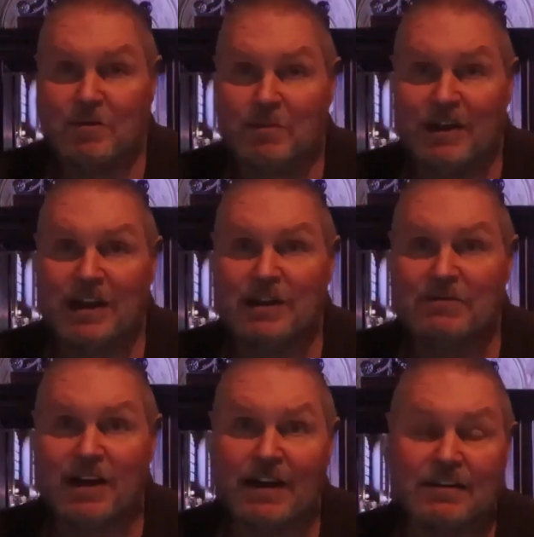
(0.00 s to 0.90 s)
except he
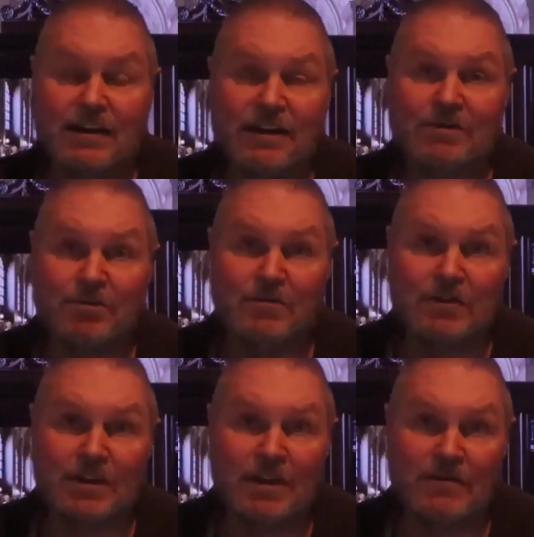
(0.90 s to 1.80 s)
leaves out the
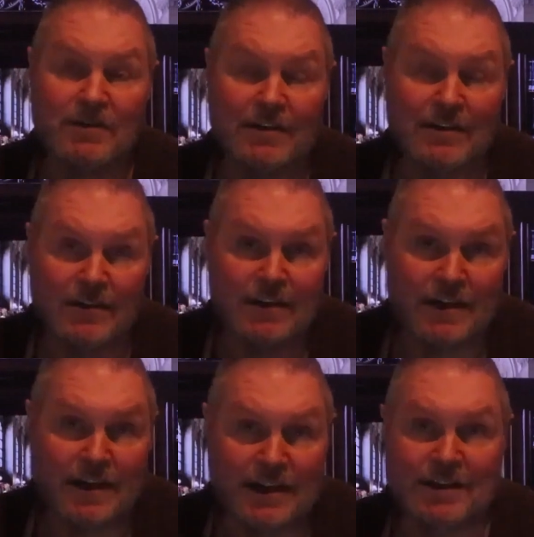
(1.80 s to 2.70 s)
angel of the covenant.
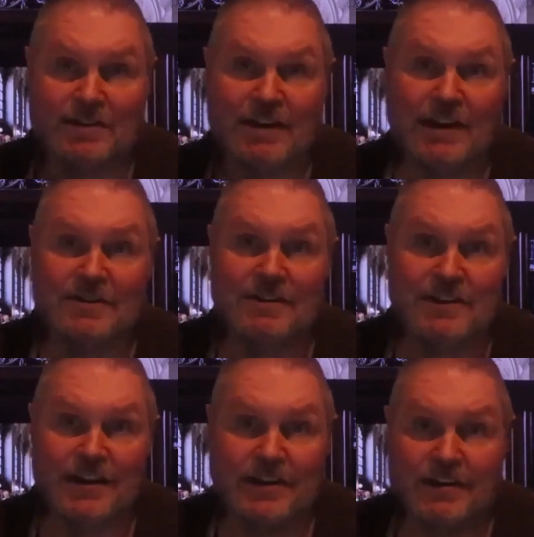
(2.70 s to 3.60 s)
He just
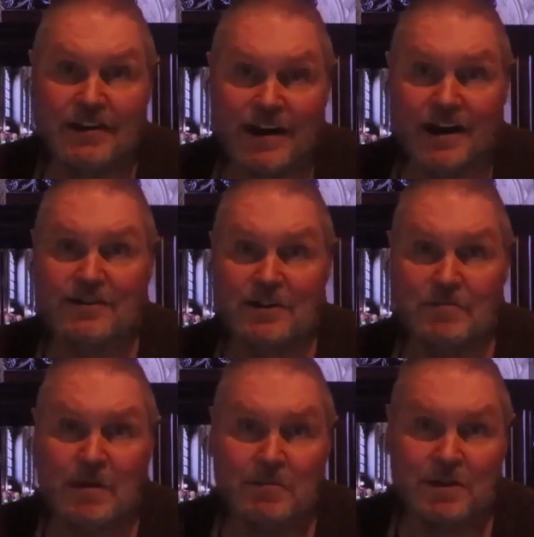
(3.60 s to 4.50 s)
has in there, I
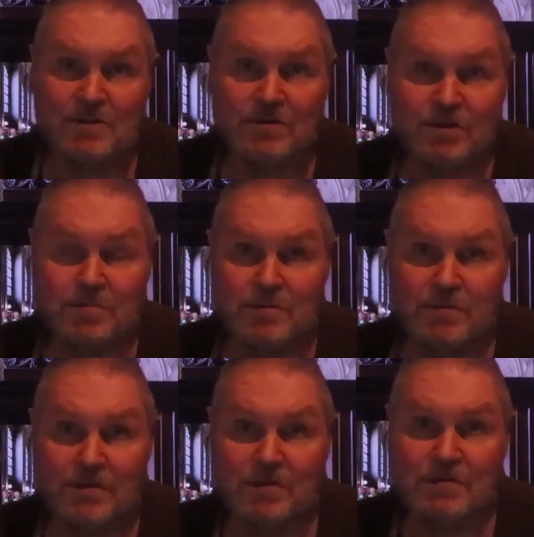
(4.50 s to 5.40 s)
send my
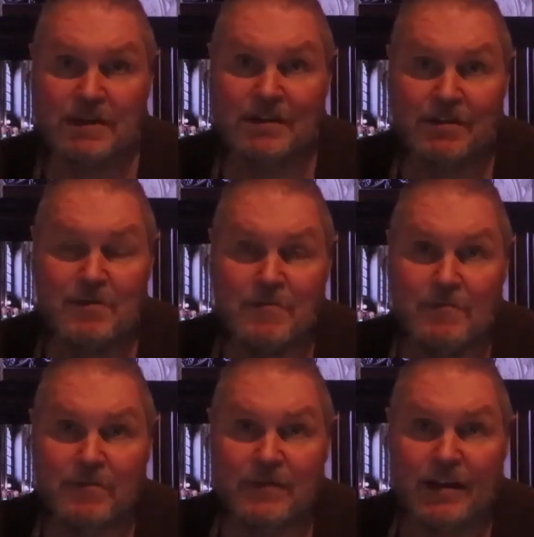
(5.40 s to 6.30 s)
messenger before me,
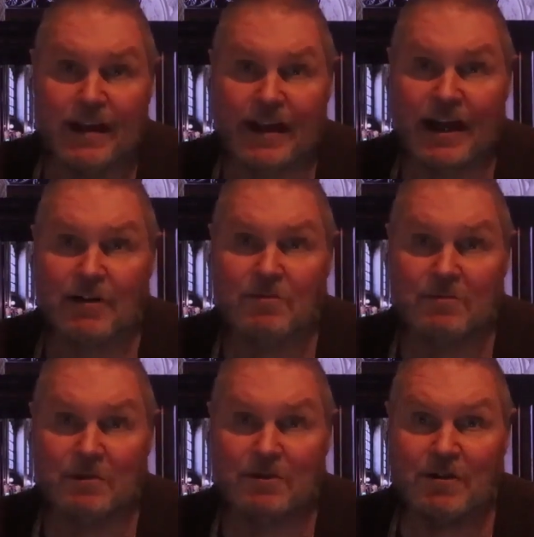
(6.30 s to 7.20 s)
and
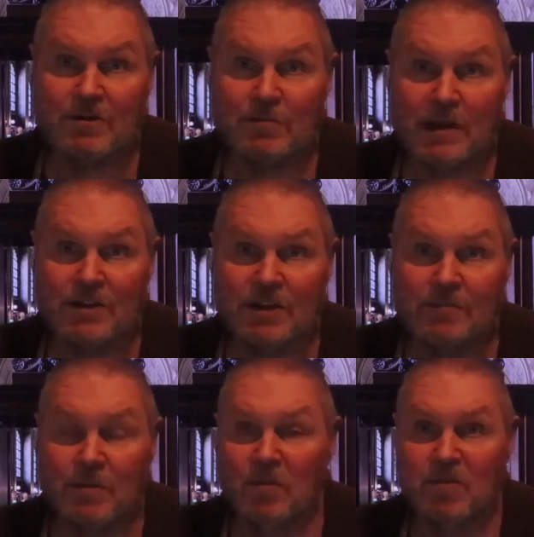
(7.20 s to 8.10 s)
I will return to my
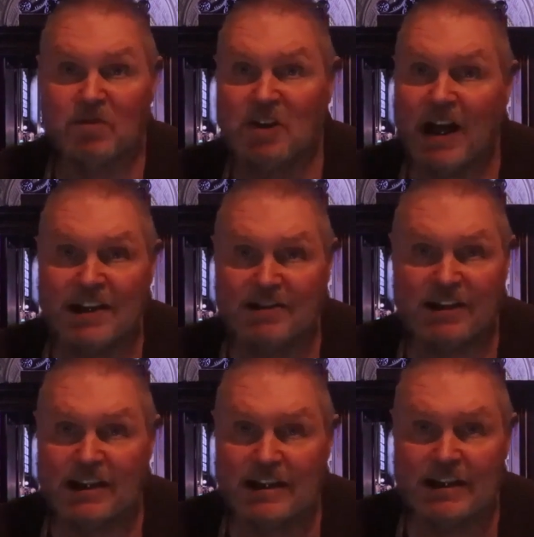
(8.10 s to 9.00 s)
temple. Well,
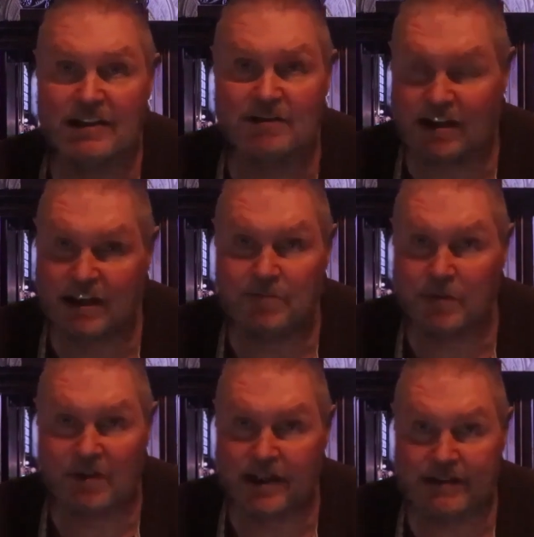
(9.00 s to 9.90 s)
God's in his
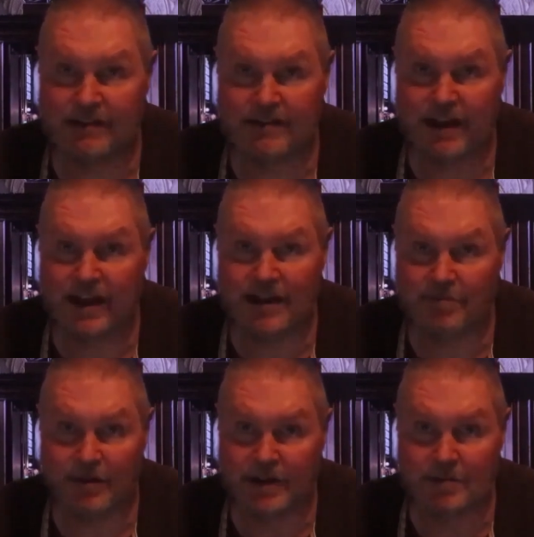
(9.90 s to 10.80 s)
temple at the
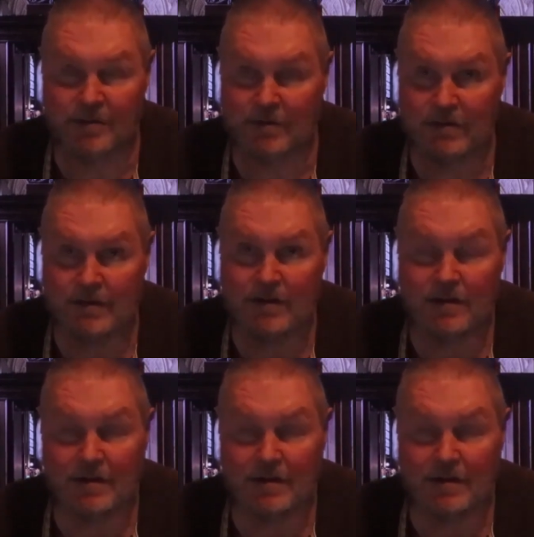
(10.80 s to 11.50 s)
time, people.